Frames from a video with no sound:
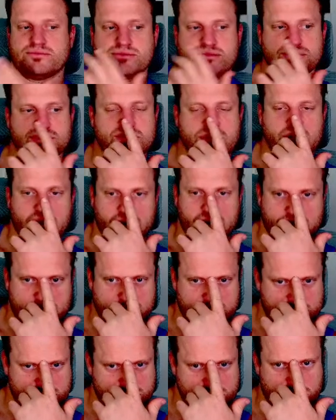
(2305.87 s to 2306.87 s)
right?
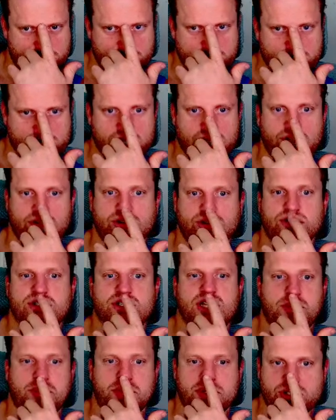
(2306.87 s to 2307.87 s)
You're still
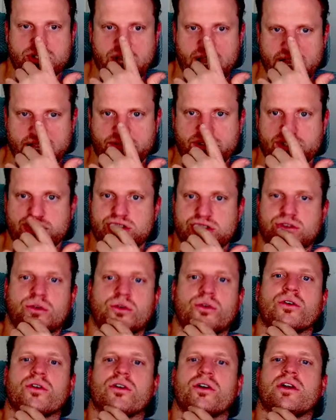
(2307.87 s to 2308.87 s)
keeping track of your
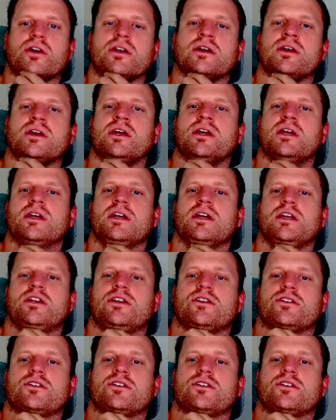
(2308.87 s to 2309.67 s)
score. You